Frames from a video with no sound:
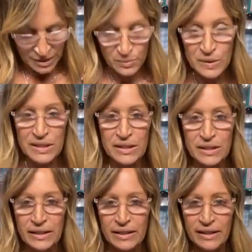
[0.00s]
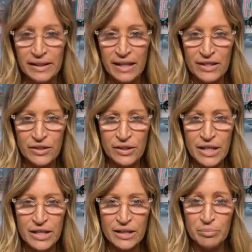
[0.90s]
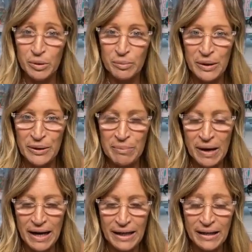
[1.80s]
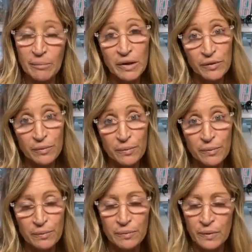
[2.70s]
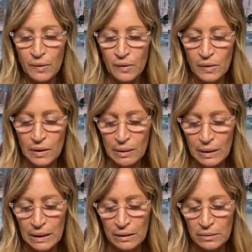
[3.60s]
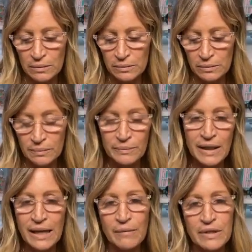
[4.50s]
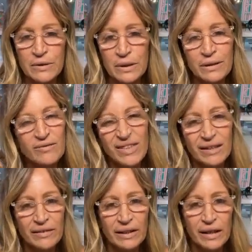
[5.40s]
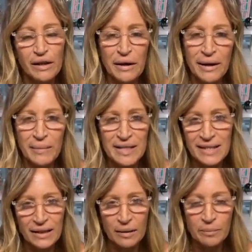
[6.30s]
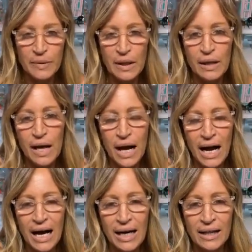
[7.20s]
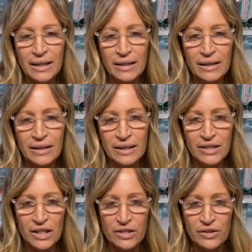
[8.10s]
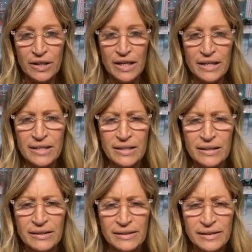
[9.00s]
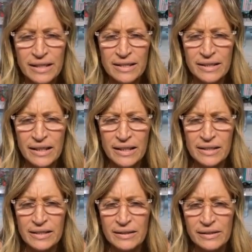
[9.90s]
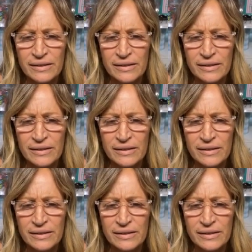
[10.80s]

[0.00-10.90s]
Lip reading: This was yesterday's blueberry pie, and I'm going to, well, I can't redo it. I don't really care. I'm not selling them. That's yesterday's, and that's today's.